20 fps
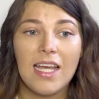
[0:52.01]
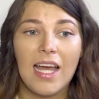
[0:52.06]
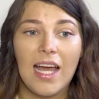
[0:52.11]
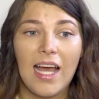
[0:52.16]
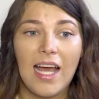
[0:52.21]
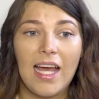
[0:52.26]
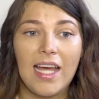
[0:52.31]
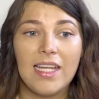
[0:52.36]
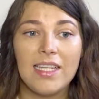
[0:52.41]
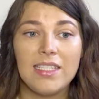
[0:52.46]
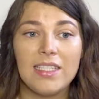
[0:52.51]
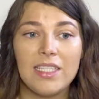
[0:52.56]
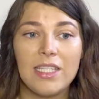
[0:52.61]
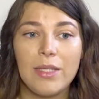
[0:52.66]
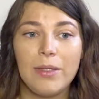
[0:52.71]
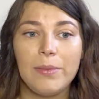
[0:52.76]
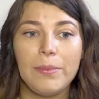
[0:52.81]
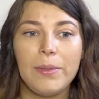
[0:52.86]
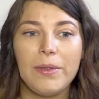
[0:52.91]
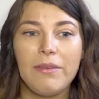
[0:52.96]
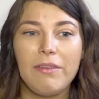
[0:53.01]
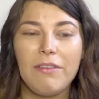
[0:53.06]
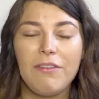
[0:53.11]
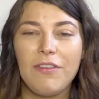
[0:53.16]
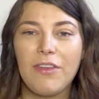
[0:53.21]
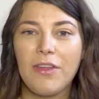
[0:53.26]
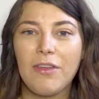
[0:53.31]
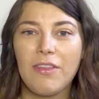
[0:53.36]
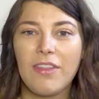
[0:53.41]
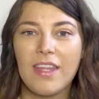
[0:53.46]
And there were a
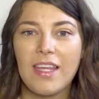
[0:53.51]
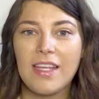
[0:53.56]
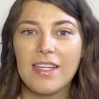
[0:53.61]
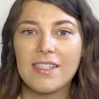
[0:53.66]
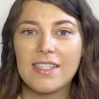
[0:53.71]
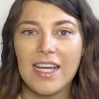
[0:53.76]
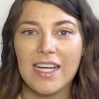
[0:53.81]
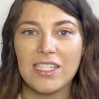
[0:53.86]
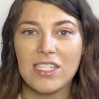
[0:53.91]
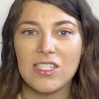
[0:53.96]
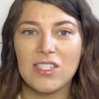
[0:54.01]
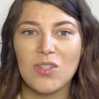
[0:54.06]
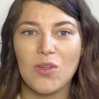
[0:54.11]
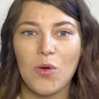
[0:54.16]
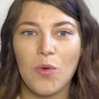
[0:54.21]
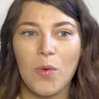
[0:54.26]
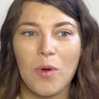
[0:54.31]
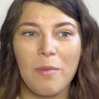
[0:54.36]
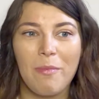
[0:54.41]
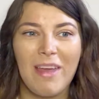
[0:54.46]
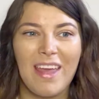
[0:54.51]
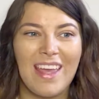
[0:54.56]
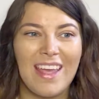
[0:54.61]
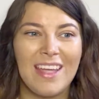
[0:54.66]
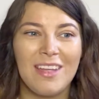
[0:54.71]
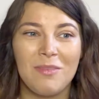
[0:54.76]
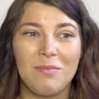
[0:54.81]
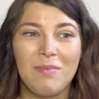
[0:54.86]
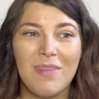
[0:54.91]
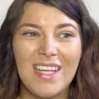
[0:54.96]
few things that I just thought were a bit
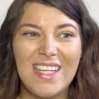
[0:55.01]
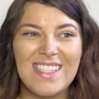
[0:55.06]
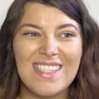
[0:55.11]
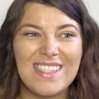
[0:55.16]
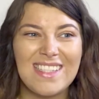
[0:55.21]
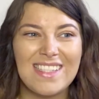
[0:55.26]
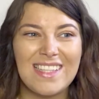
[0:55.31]
hit and miss,